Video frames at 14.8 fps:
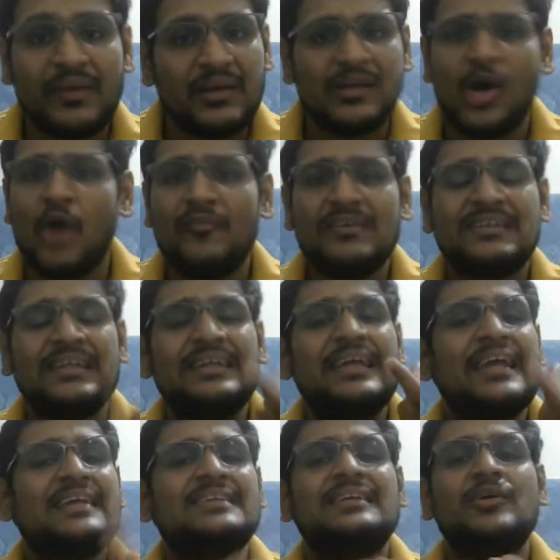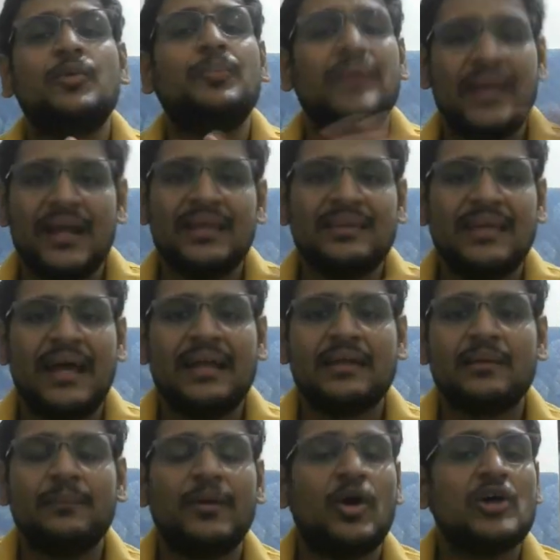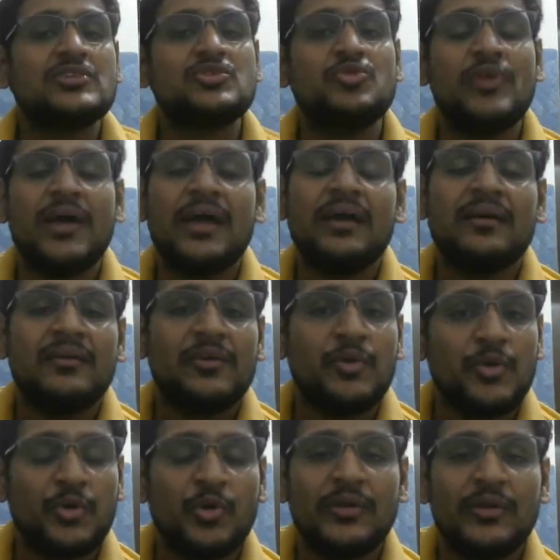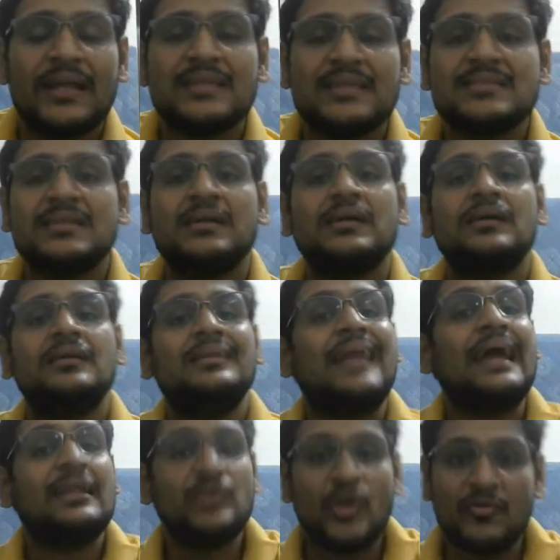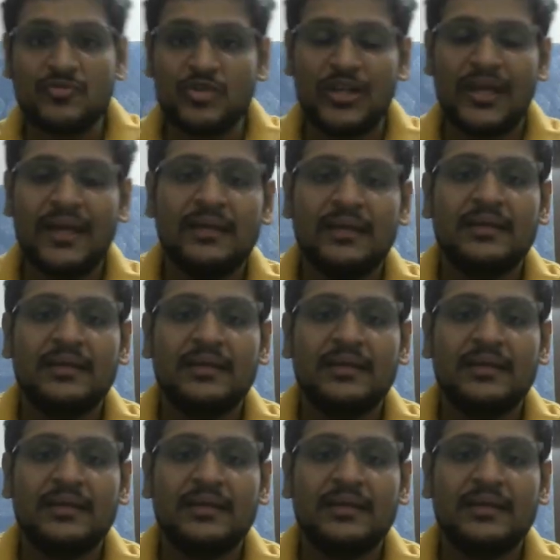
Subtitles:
obviously there is no period in that because today you know that is the 9th of July.